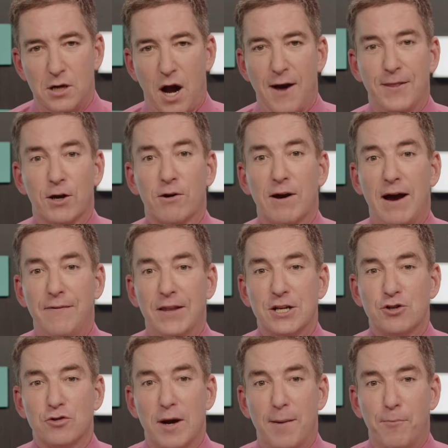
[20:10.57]
on the ground
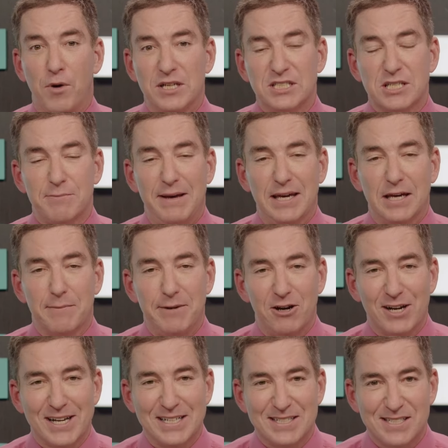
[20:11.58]
that Trump wants to make
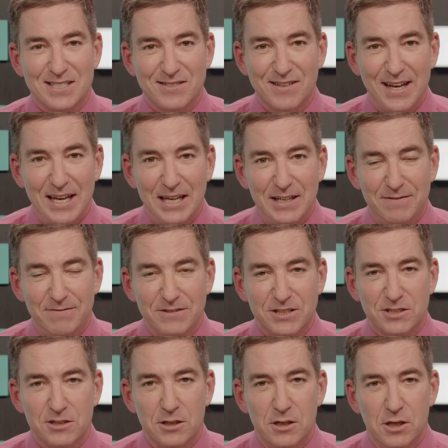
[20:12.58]
Americans
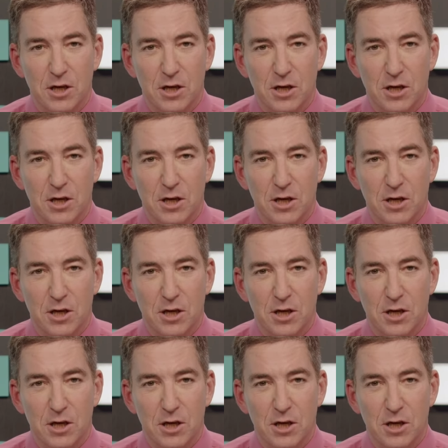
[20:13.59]
slaves,